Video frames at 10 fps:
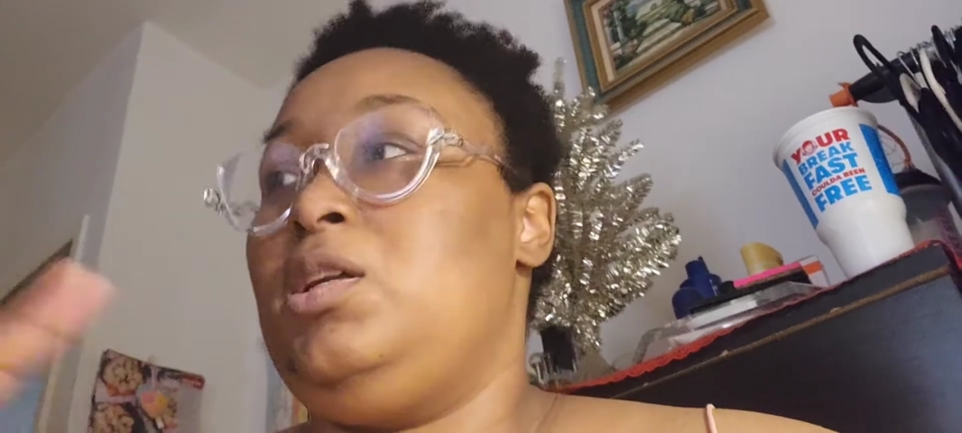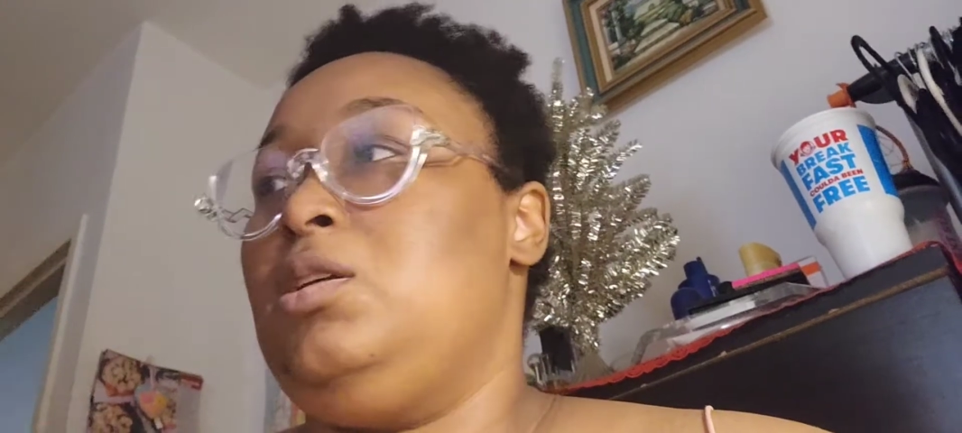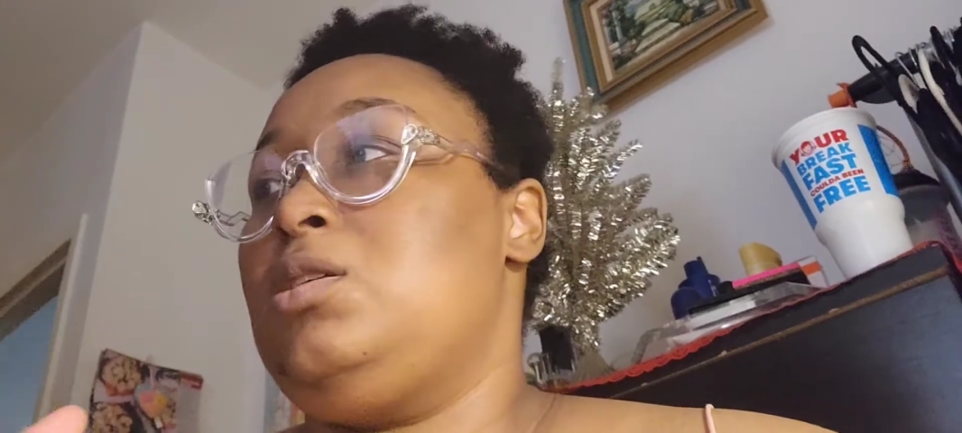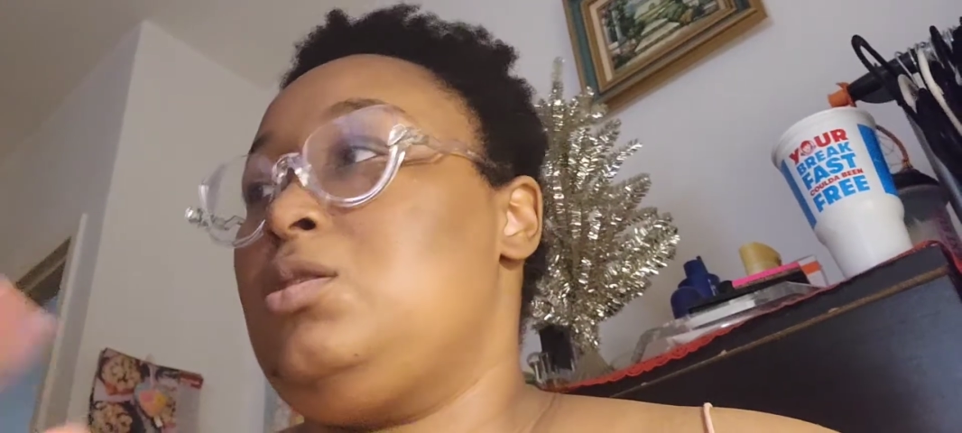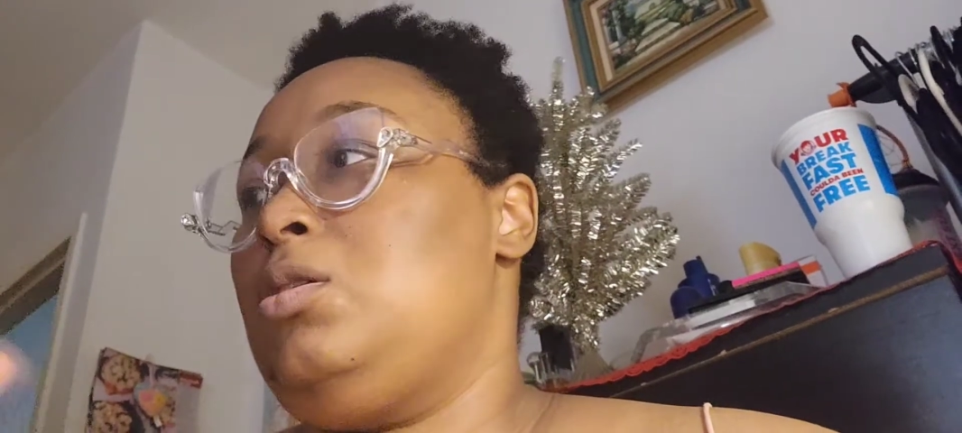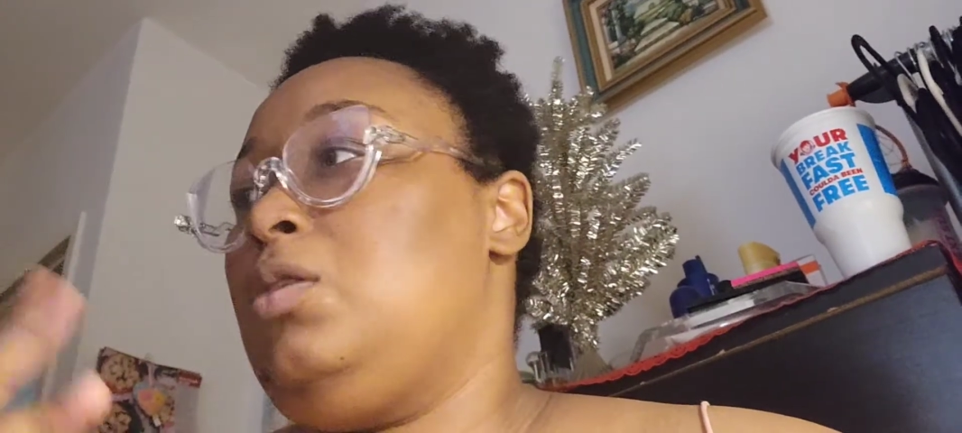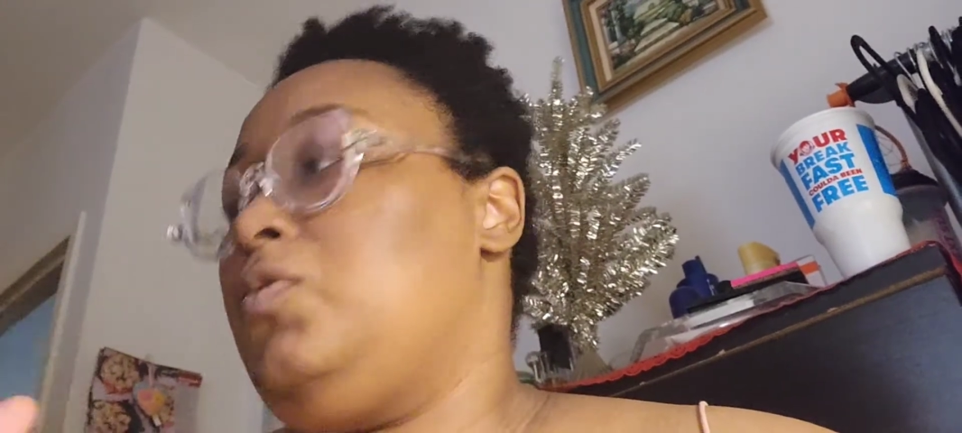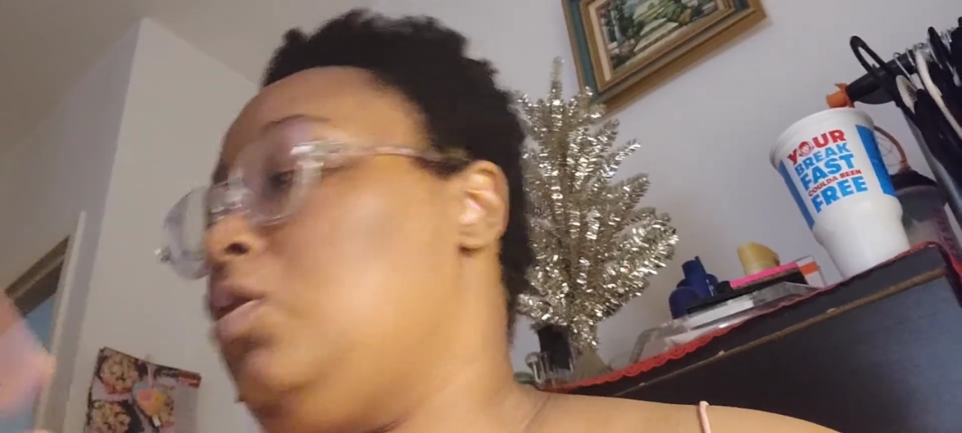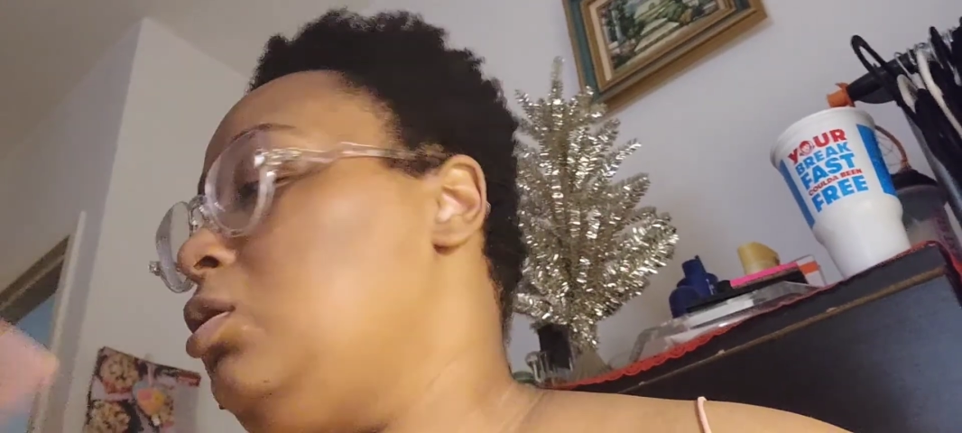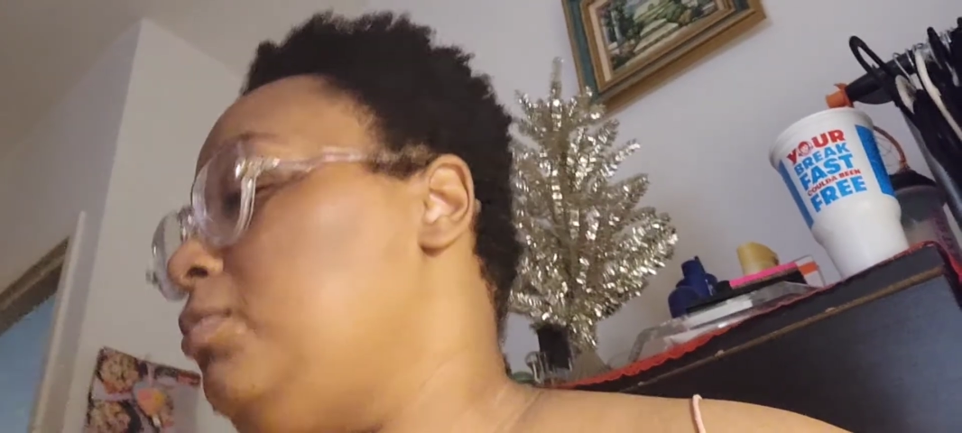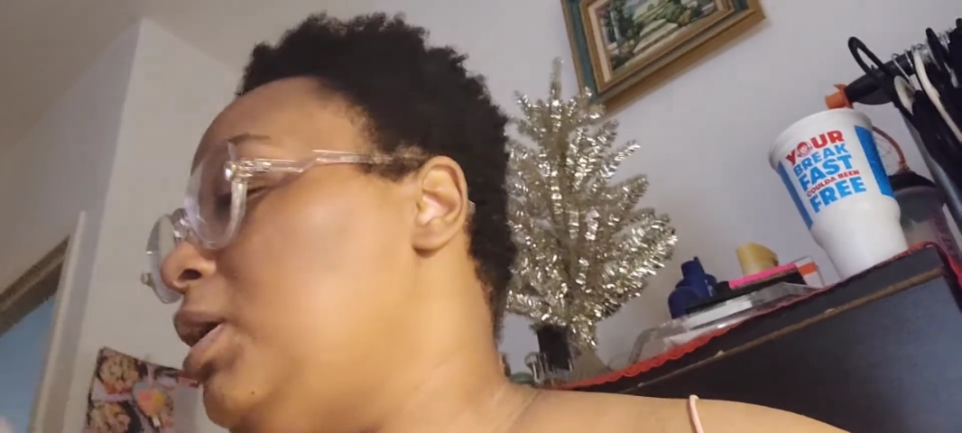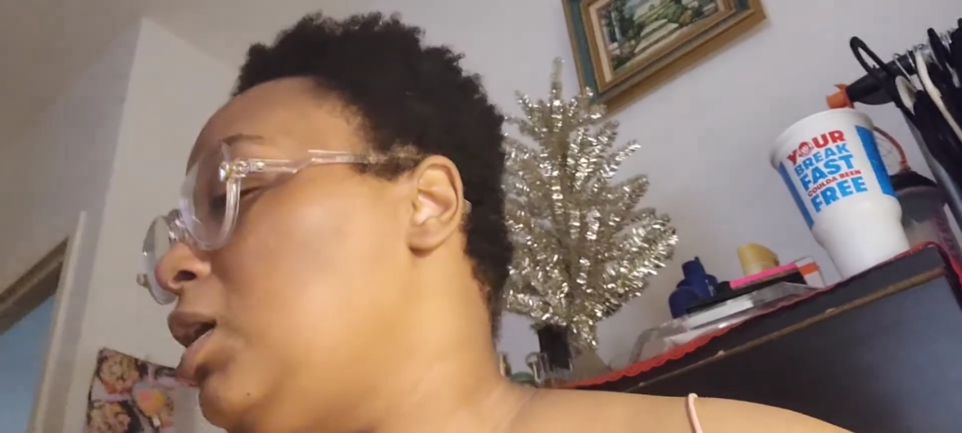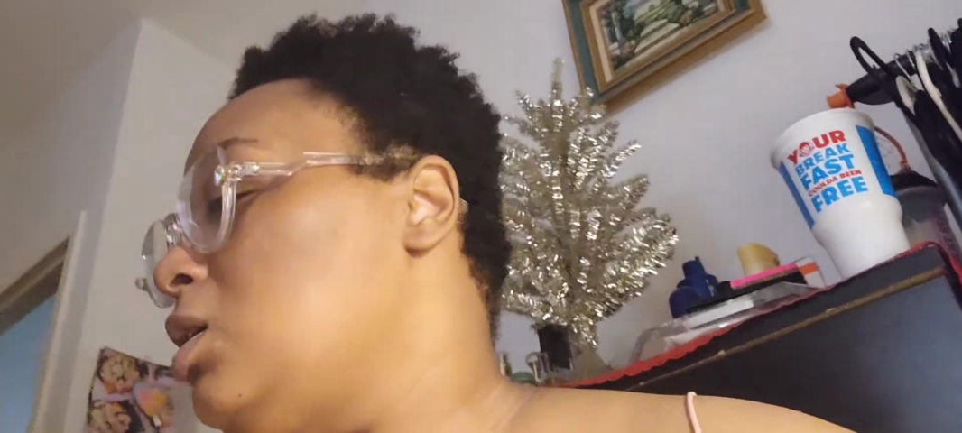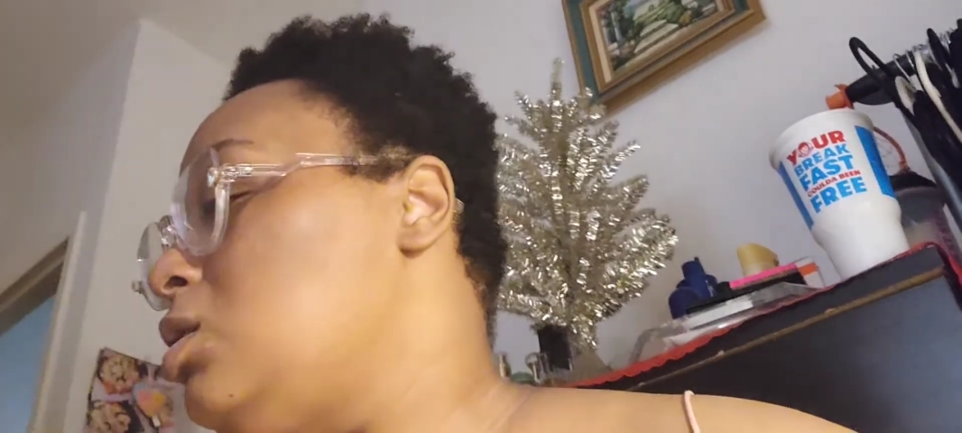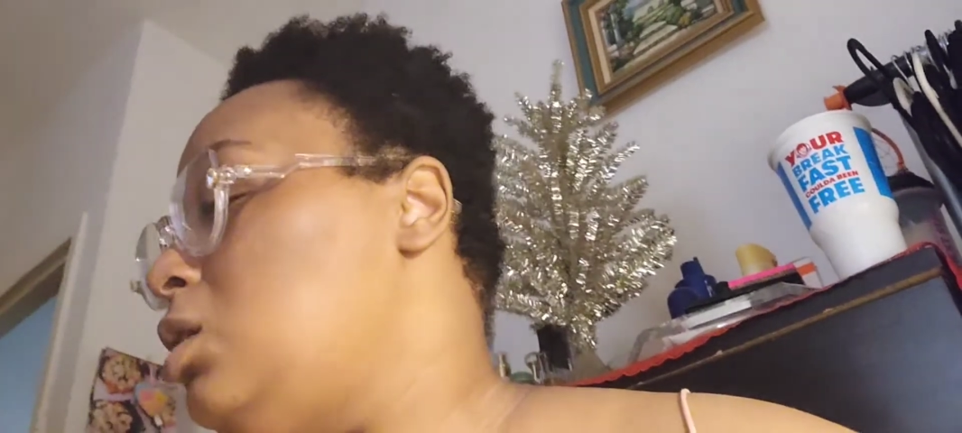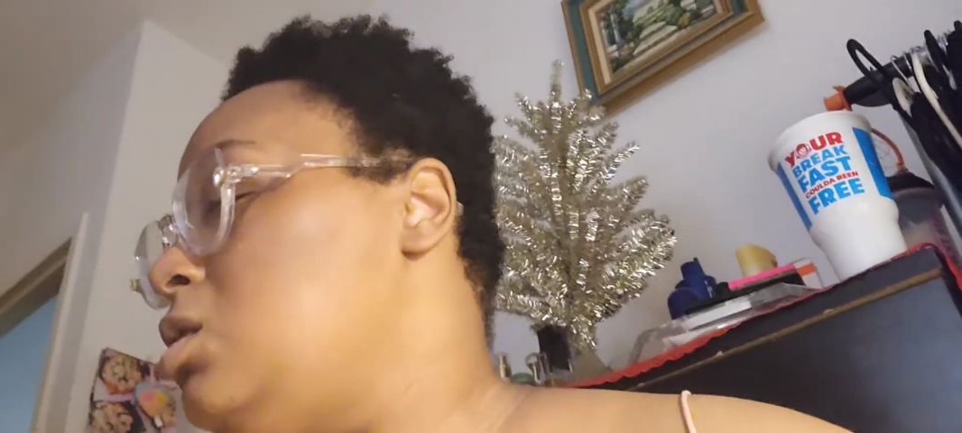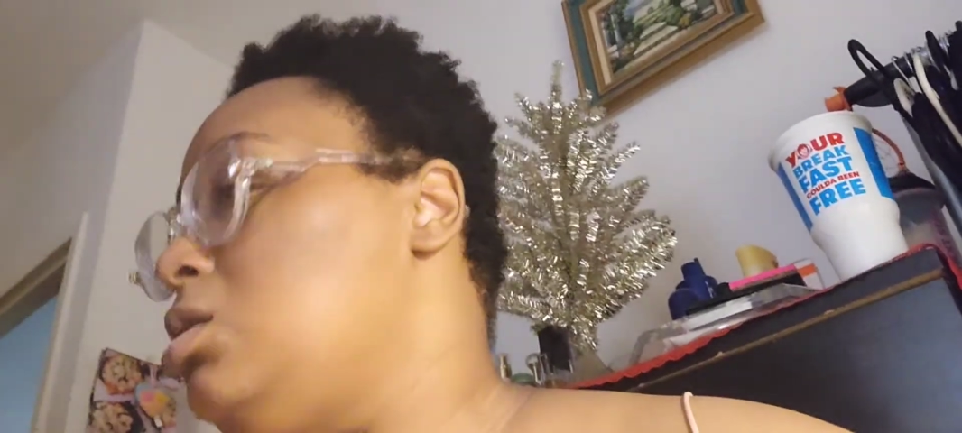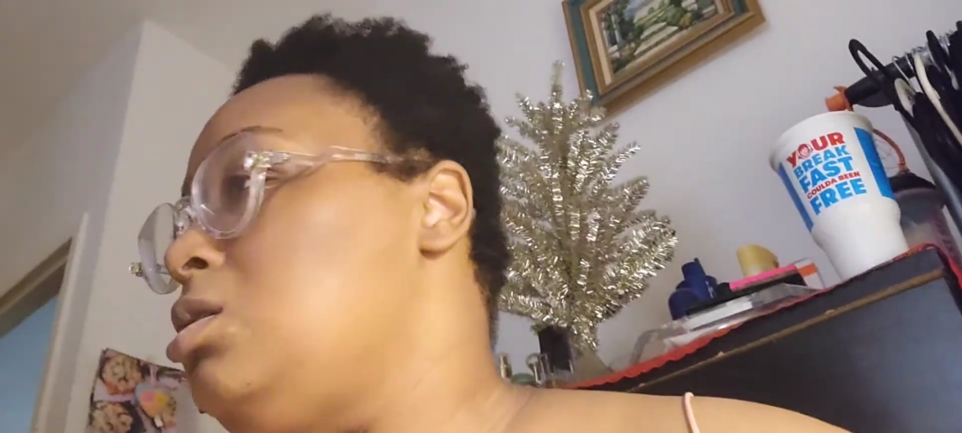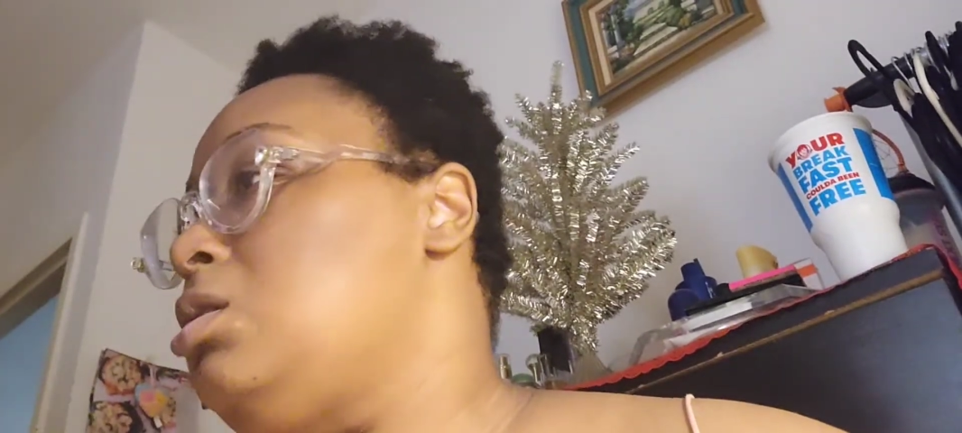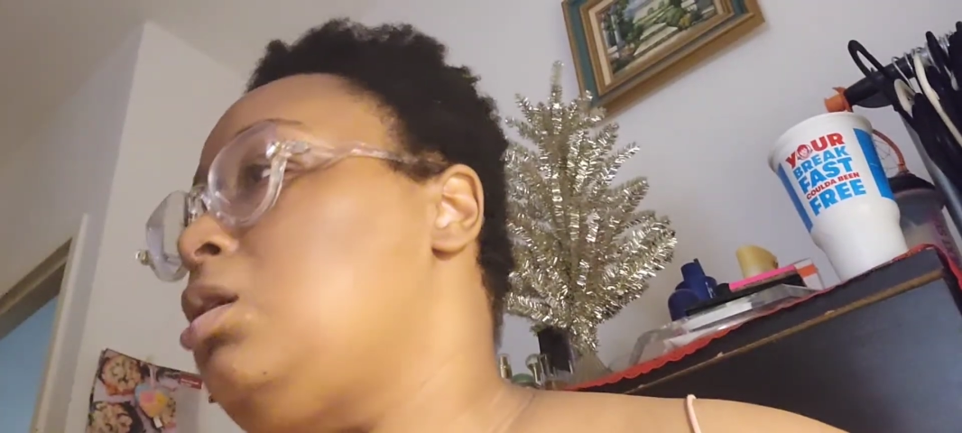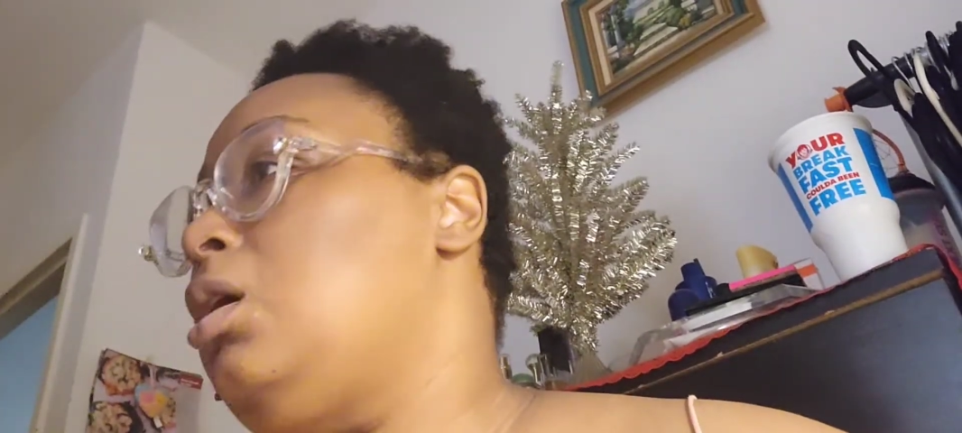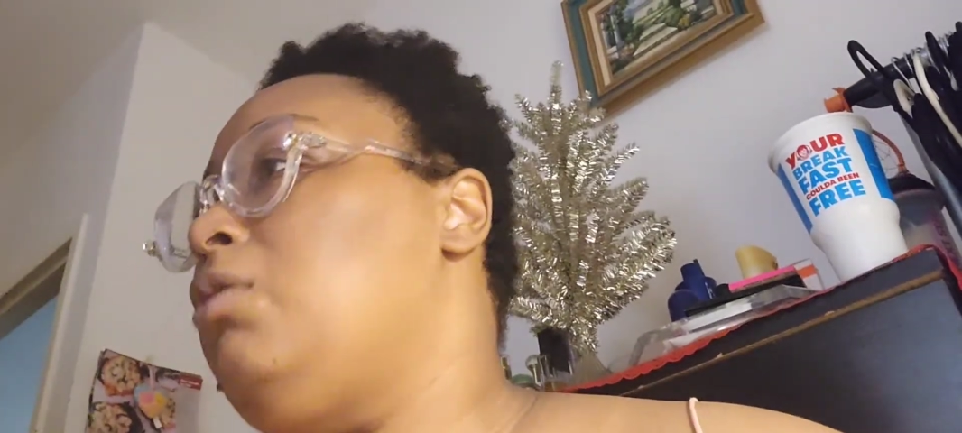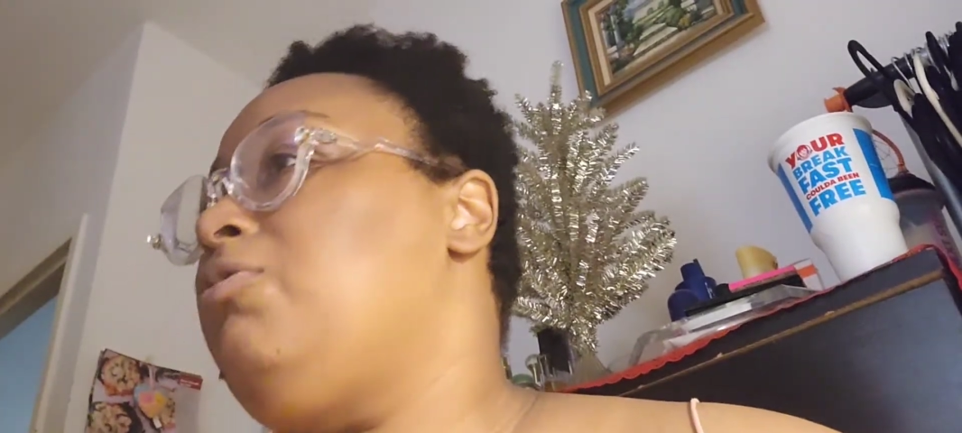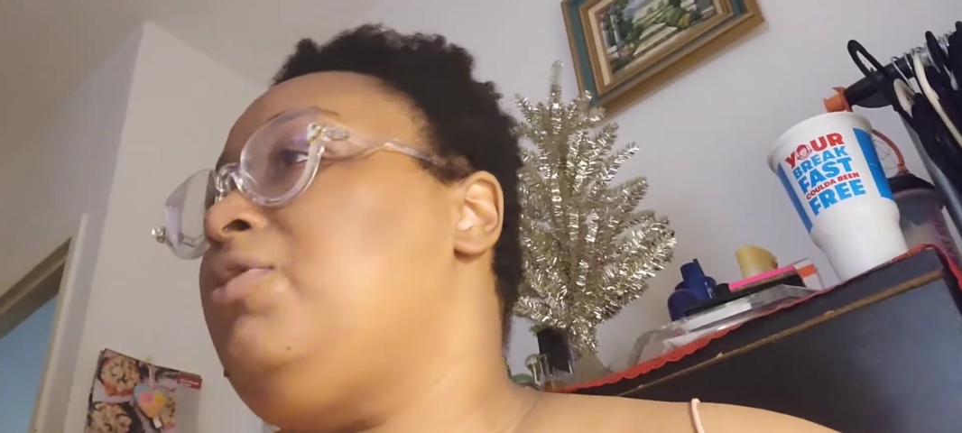I dusted off all the magazines and stuff,